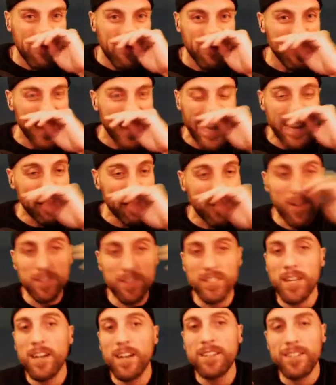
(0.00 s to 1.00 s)
And it falls
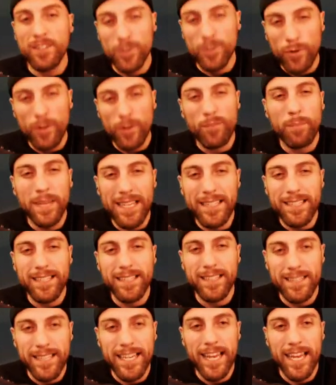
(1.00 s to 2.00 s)
to us to sort of piece
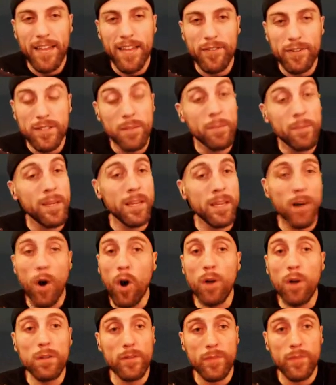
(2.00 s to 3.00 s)
it together. To me,
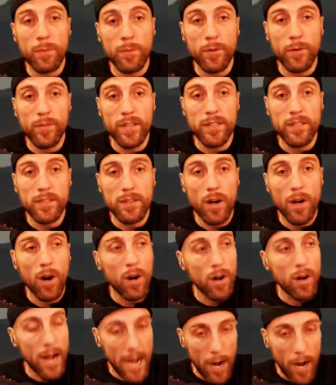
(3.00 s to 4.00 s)
all of the movies
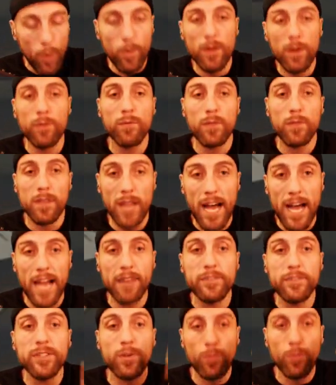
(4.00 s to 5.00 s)
are our
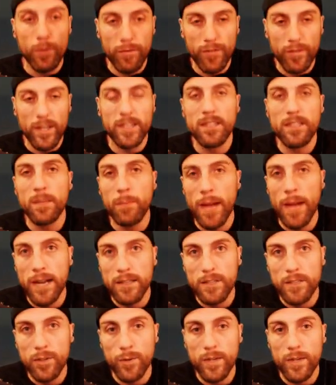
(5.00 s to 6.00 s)
lives reflected back
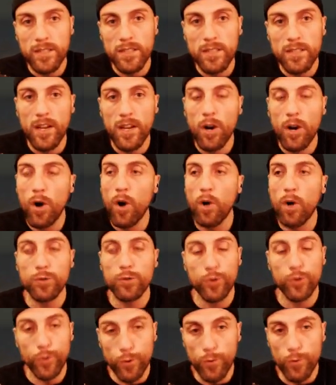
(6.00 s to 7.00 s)
to us. They are all
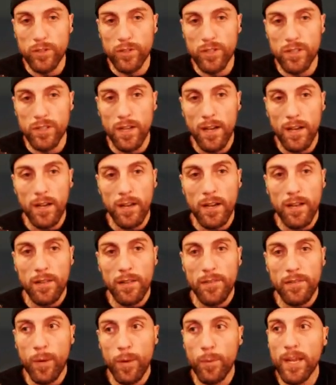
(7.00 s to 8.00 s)
truths
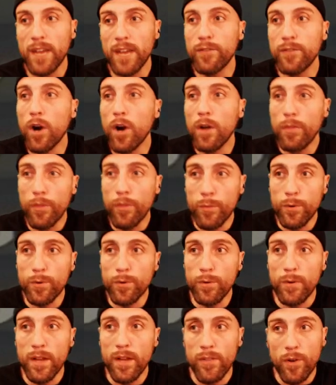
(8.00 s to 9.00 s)
that we have gone
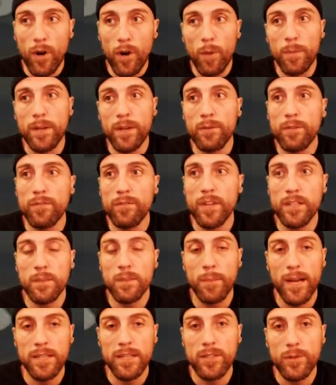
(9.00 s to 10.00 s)
through, and they're all being reflected
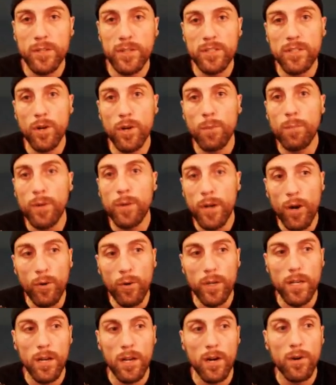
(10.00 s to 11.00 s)
back to us. So
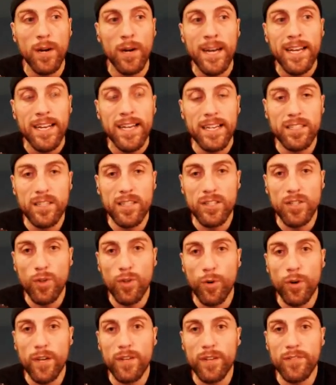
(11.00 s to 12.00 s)
Pinocchio is the
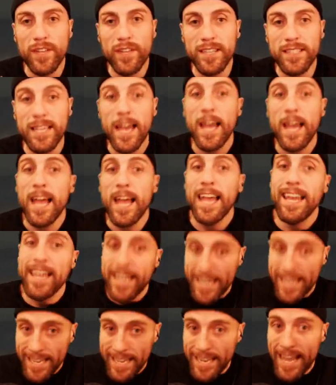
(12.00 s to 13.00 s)
story of this
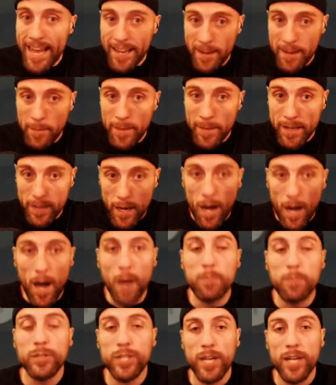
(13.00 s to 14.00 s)
inanimate
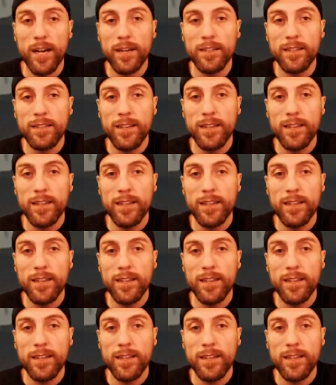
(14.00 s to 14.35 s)
object